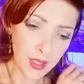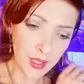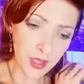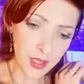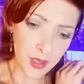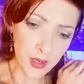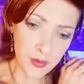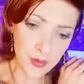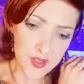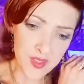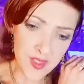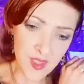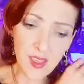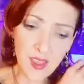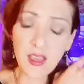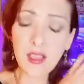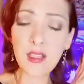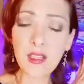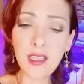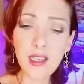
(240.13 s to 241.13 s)
know, seeing a
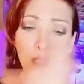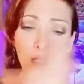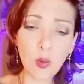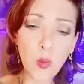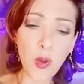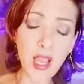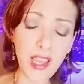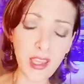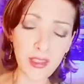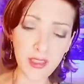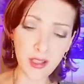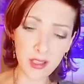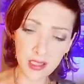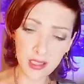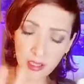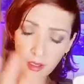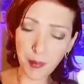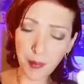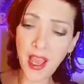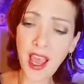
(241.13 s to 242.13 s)
clear way, the
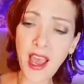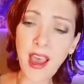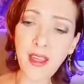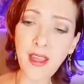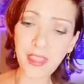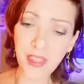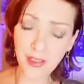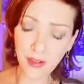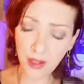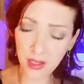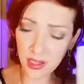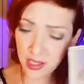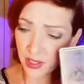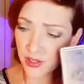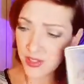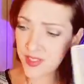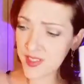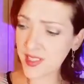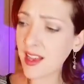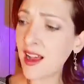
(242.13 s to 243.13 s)
clear path of clear
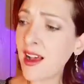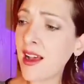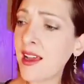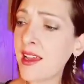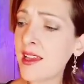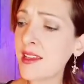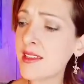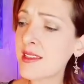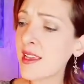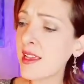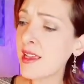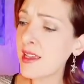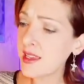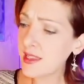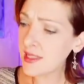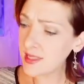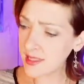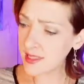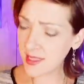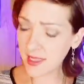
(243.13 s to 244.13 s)
skies,
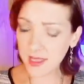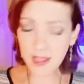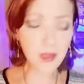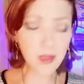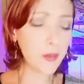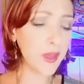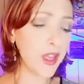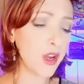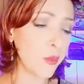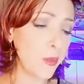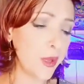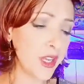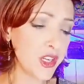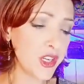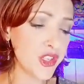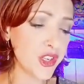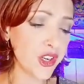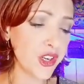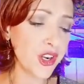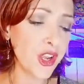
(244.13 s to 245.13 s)
seeing the bigger
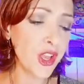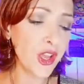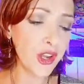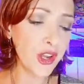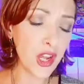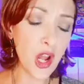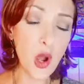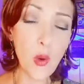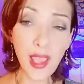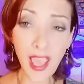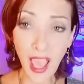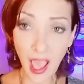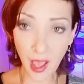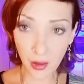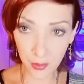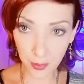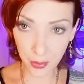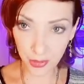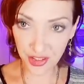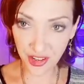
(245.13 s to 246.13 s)
picture, knowing how to
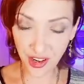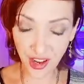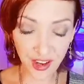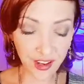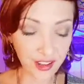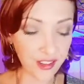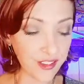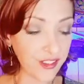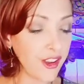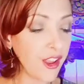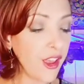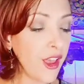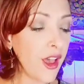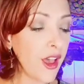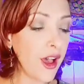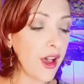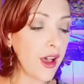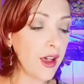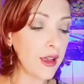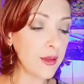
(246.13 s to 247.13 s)
protect,
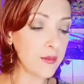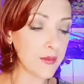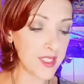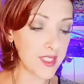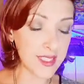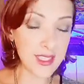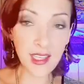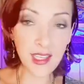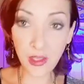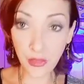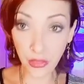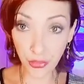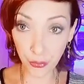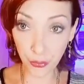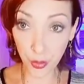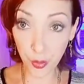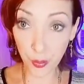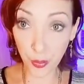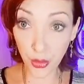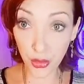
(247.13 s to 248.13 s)
seeing
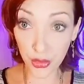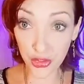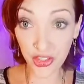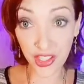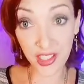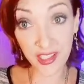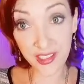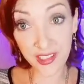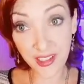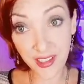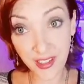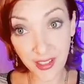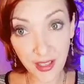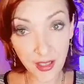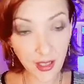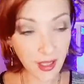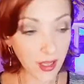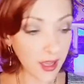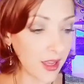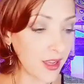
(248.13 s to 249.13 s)
through bullshit.
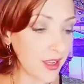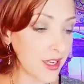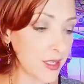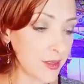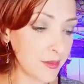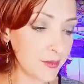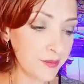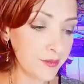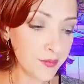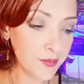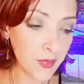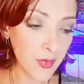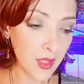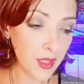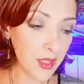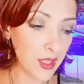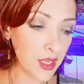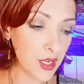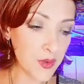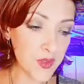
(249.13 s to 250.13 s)

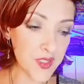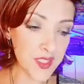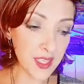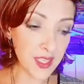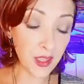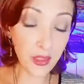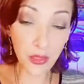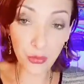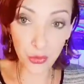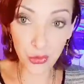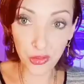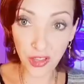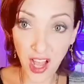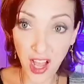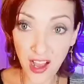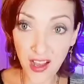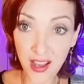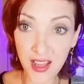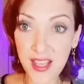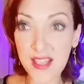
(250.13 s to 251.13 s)
You know, seeing through
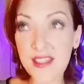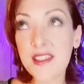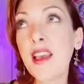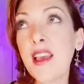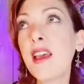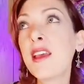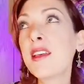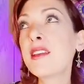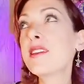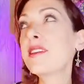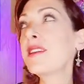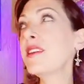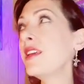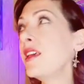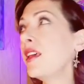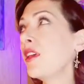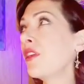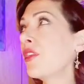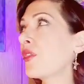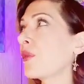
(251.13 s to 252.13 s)
lies,
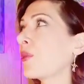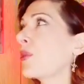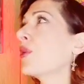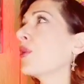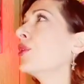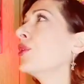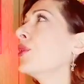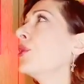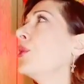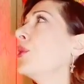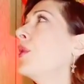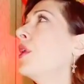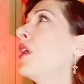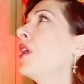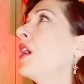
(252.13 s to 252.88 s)
seeing through,